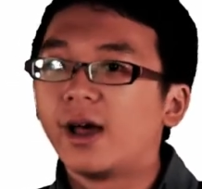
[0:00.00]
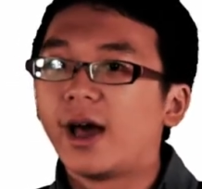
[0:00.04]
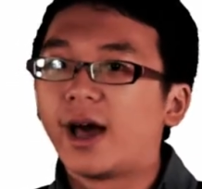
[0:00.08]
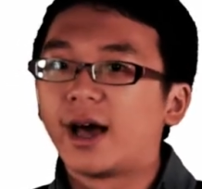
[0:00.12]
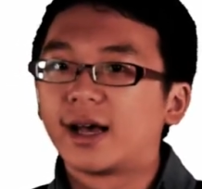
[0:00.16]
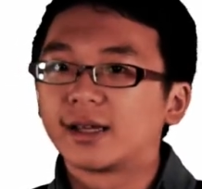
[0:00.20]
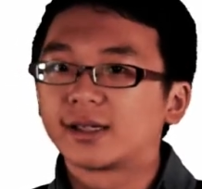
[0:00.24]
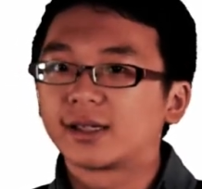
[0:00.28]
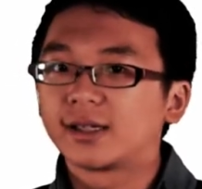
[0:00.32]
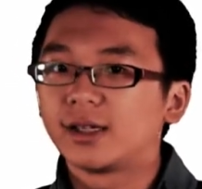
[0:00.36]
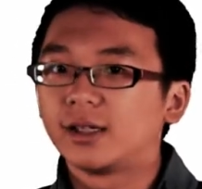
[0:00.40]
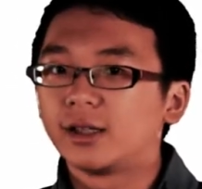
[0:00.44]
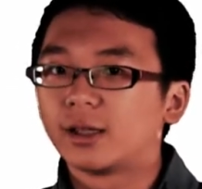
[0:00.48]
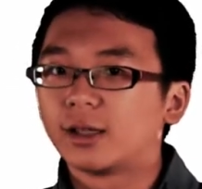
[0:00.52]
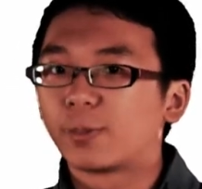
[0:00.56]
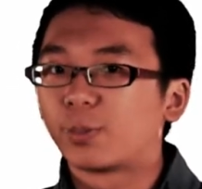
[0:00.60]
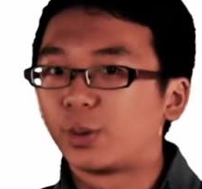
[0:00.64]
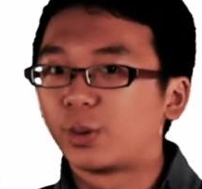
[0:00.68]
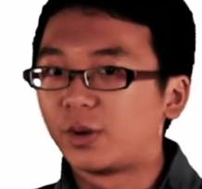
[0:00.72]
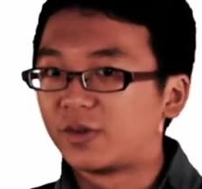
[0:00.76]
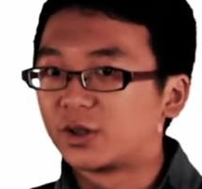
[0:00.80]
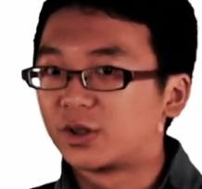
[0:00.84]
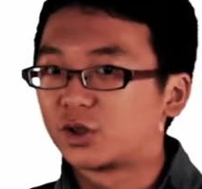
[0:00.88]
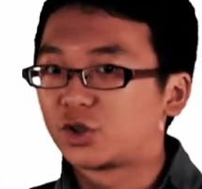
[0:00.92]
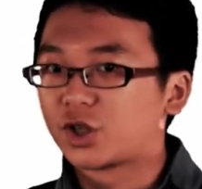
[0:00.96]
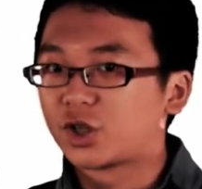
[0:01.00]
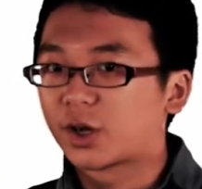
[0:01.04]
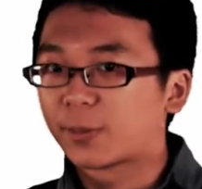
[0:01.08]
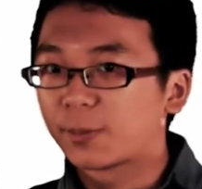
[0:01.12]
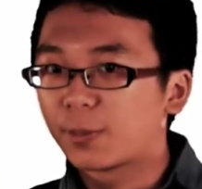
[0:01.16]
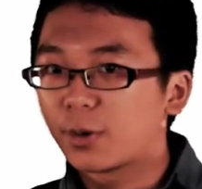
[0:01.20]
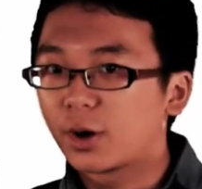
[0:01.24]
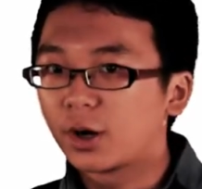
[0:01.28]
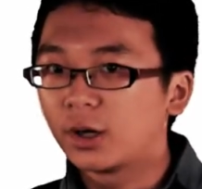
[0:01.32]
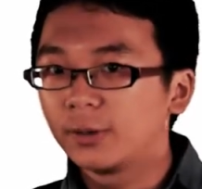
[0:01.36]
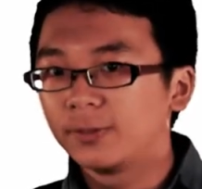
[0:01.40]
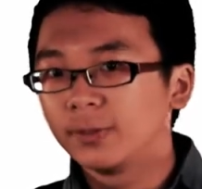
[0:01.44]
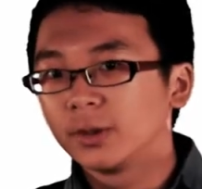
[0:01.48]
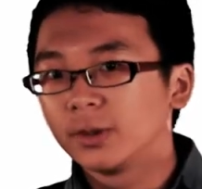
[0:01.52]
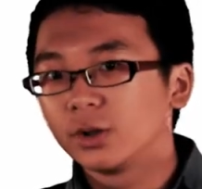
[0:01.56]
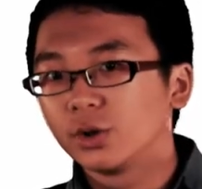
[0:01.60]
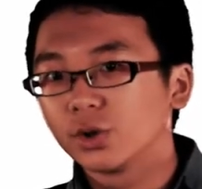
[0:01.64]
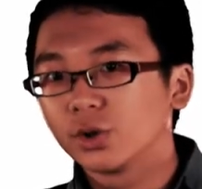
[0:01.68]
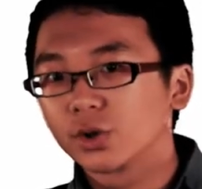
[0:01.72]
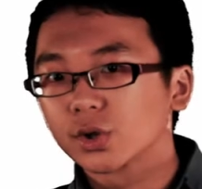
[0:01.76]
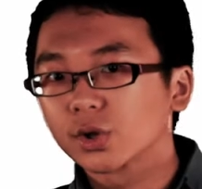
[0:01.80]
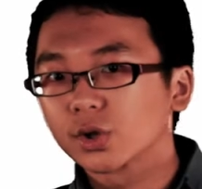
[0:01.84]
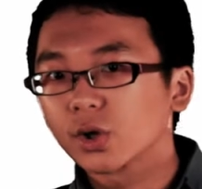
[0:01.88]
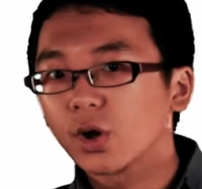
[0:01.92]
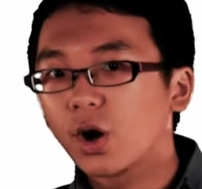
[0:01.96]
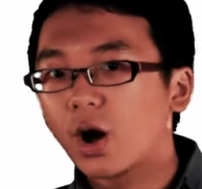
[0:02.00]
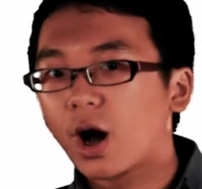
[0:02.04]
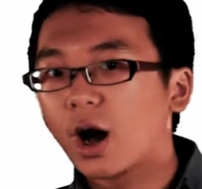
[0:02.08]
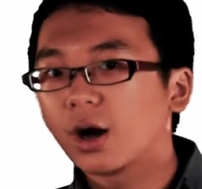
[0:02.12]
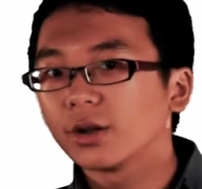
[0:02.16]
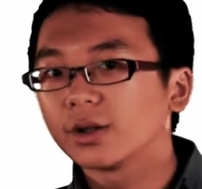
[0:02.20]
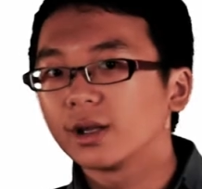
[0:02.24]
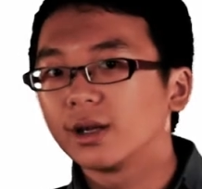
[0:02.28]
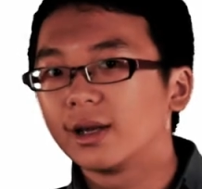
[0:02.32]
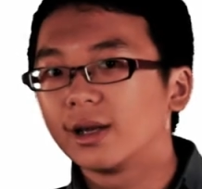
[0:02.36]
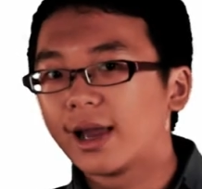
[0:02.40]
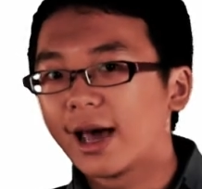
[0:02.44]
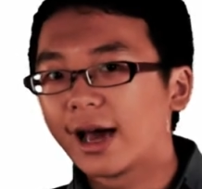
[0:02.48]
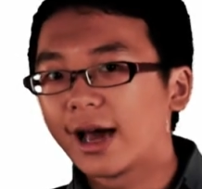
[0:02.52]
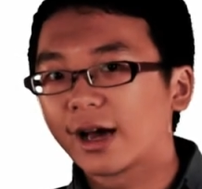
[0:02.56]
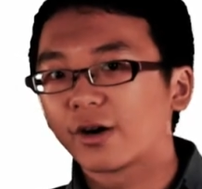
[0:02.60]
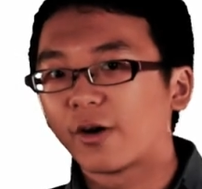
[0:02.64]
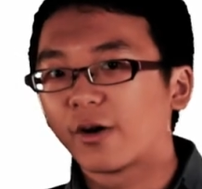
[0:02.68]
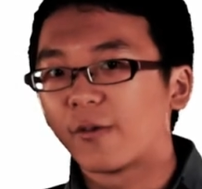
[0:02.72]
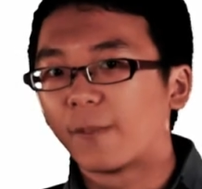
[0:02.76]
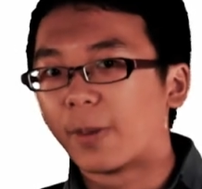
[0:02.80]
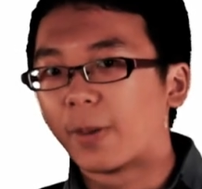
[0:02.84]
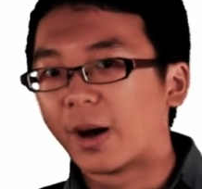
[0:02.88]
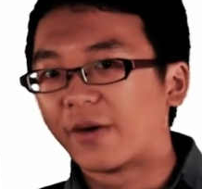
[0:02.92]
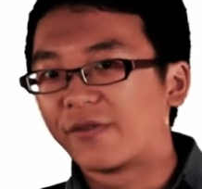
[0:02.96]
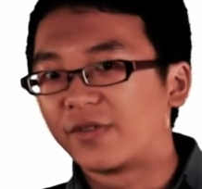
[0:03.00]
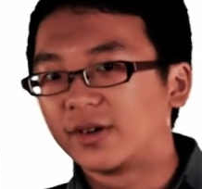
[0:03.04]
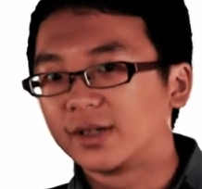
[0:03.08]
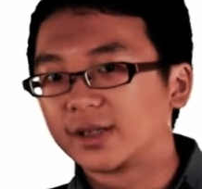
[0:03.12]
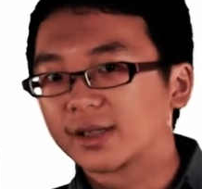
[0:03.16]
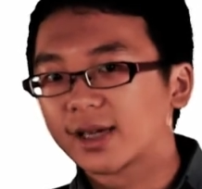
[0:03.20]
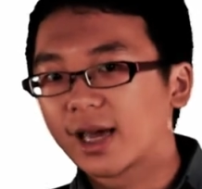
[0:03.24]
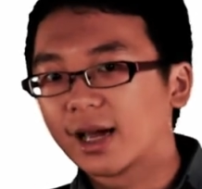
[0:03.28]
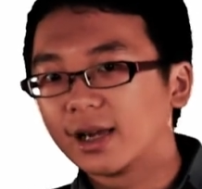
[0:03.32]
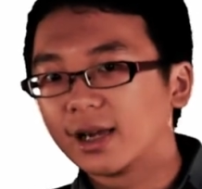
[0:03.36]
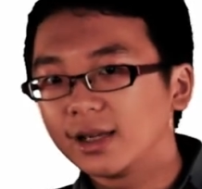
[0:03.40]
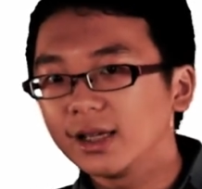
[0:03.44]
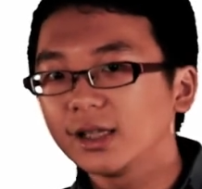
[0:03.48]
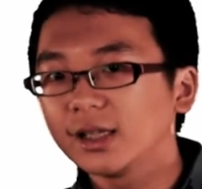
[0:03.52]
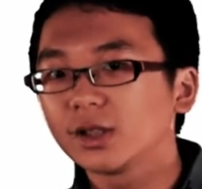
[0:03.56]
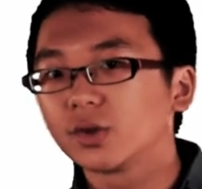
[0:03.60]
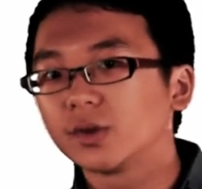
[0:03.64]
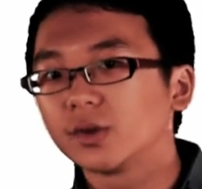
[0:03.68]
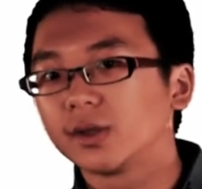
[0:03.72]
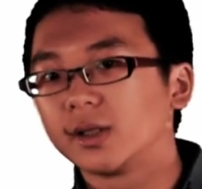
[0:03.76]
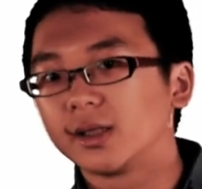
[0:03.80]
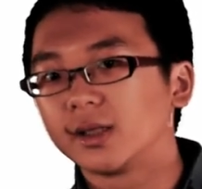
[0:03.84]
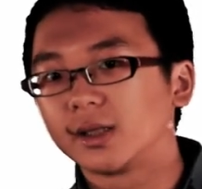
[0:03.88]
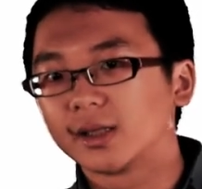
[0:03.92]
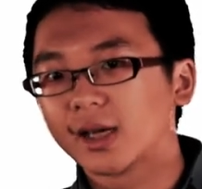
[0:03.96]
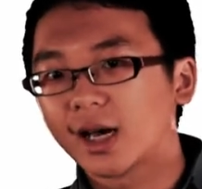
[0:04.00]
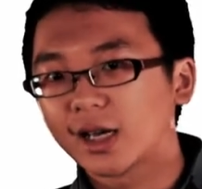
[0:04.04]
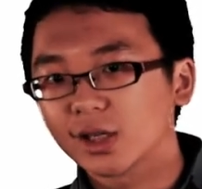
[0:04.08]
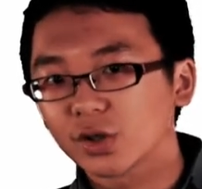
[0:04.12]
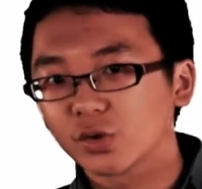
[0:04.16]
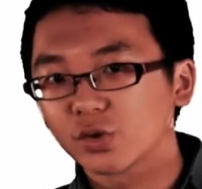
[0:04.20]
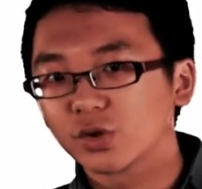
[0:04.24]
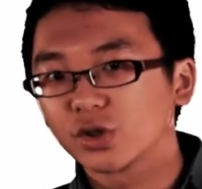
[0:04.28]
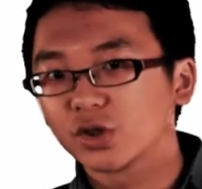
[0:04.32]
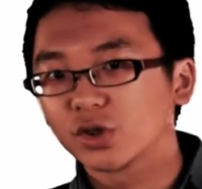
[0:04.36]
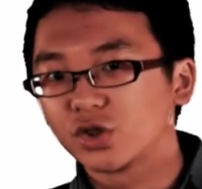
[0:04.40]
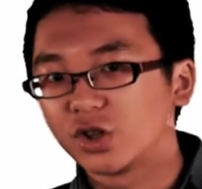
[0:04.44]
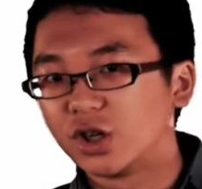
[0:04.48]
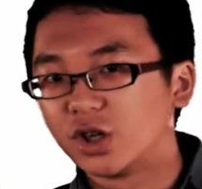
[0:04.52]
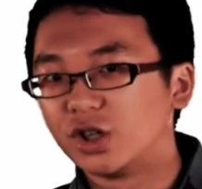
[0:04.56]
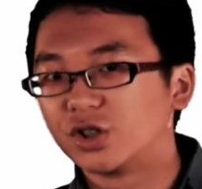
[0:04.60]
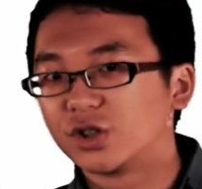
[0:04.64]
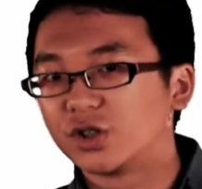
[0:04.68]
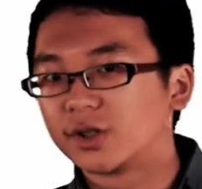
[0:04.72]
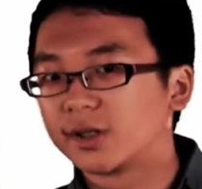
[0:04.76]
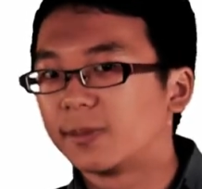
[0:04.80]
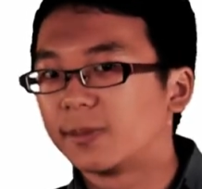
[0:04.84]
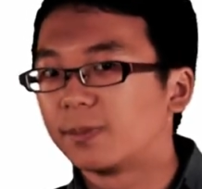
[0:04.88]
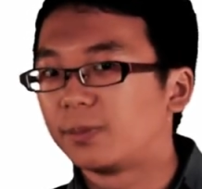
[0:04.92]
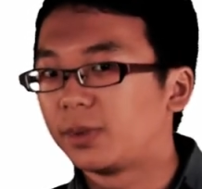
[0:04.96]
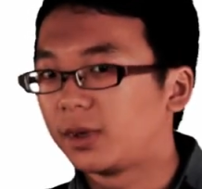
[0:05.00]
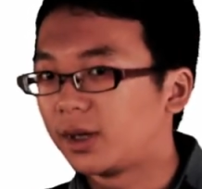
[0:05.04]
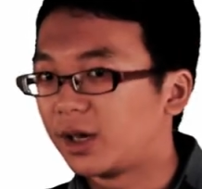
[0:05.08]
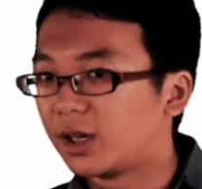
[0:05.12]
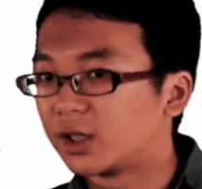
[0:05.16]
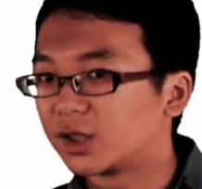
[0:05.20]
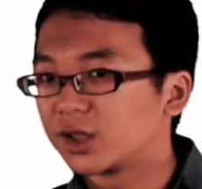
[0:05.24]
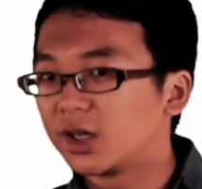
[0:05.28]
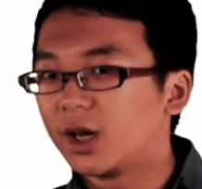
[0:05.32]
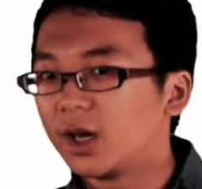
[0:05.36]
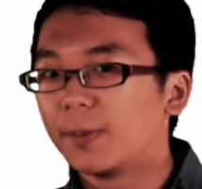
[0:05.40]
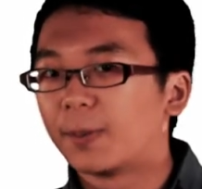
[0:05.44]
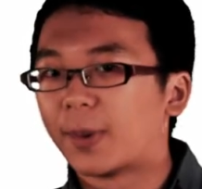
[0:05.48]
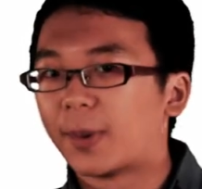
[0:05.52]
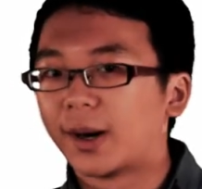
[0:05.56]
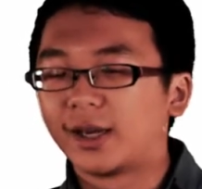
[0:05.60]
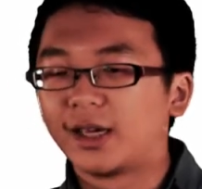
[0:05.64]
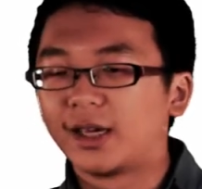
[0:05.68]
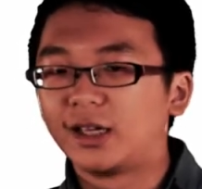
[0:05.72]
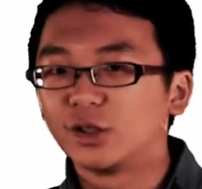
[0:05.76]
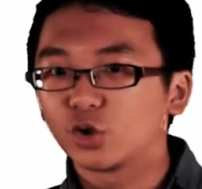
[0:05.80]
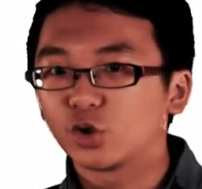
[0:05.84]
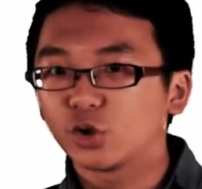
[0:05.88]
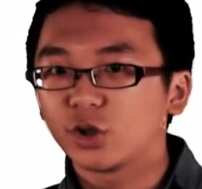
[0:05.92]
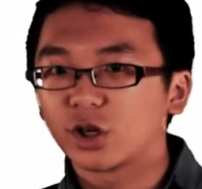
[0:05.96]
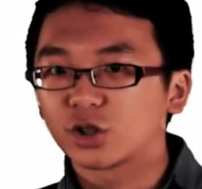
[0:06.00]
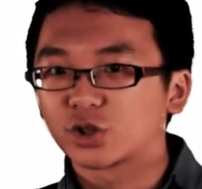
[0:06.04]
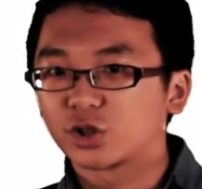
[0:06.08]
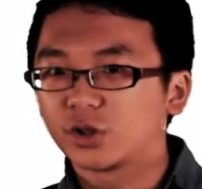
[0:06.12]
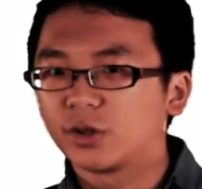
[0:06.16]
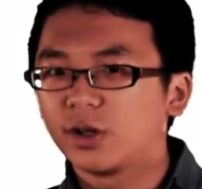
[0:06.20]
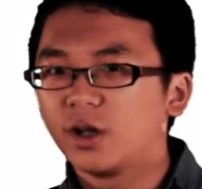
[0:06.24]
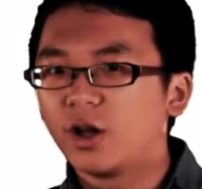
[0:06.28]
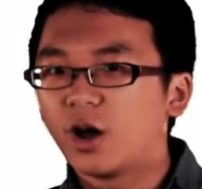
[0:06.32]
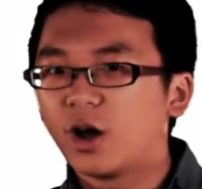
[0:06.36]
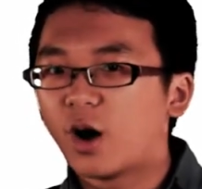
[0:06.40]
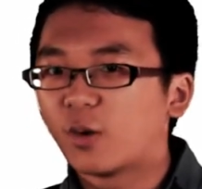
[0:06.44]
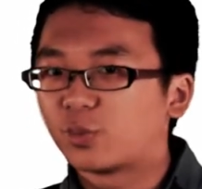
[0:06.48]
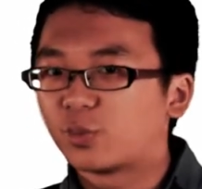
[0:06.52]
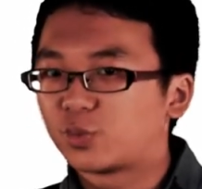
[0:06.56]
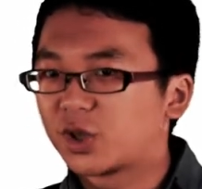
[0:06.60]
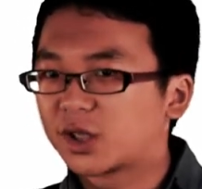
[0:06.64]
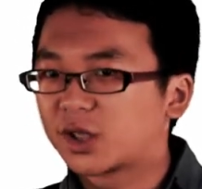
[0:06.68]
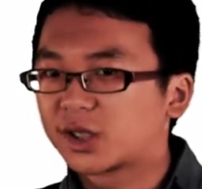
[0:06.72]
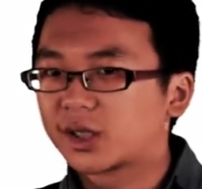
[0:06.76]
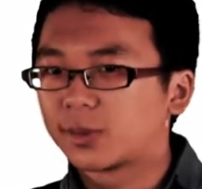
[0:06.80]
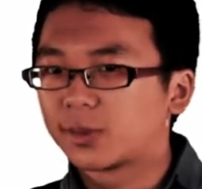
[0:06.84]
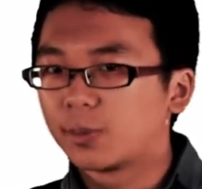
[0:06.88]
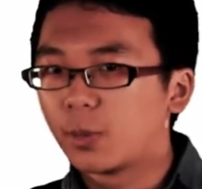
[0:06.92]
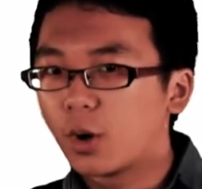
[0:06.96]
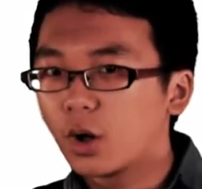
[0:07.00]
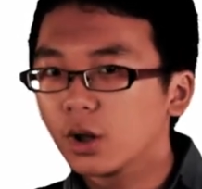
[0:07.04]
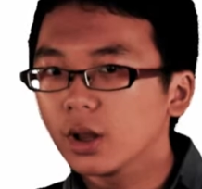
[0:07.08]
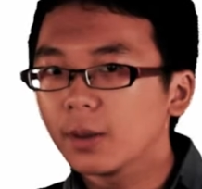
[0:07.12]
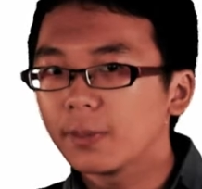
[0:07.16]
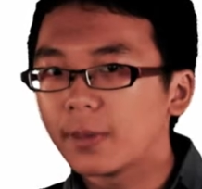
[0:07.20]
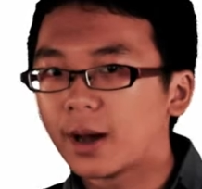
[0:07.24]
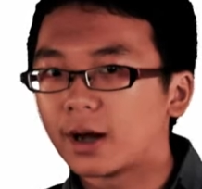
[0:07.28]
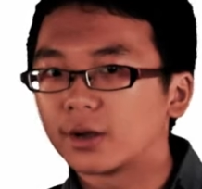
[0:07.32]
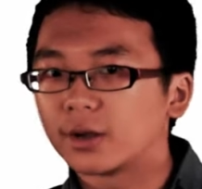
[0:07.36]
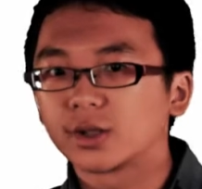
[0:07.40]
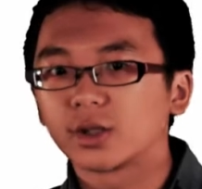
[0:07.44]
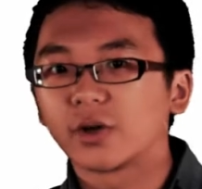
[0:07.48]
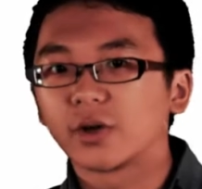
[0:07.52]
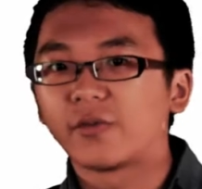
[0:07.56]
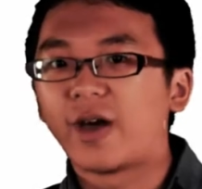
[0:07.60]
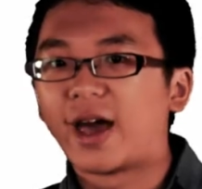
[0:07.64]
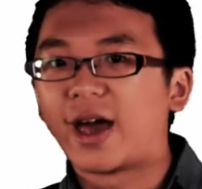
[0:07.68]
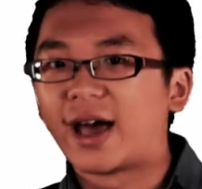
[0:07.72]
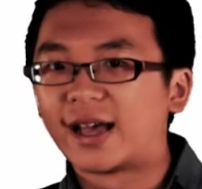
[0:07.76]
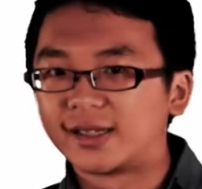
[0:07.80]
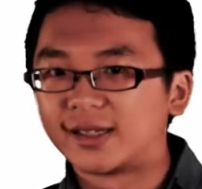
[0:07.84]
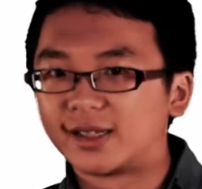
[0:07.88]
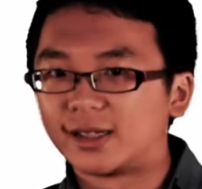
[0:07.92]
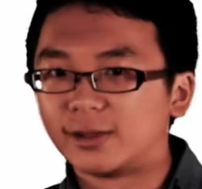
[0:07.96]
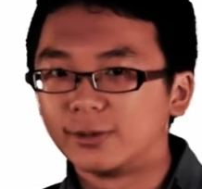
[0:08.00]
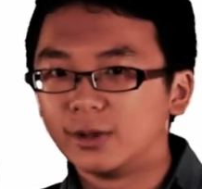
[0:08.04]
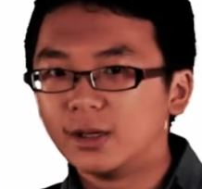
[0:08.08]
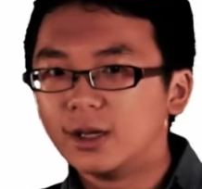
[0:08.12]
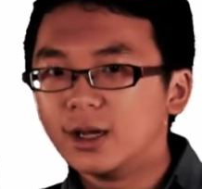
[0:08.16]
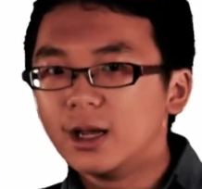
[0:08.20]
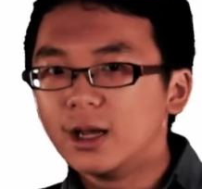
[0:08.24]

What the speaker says: As in the previous checkpoint, you saw how the lack of buffers can lead to disastrous changes in pH by the introduction of just small amounts of acid.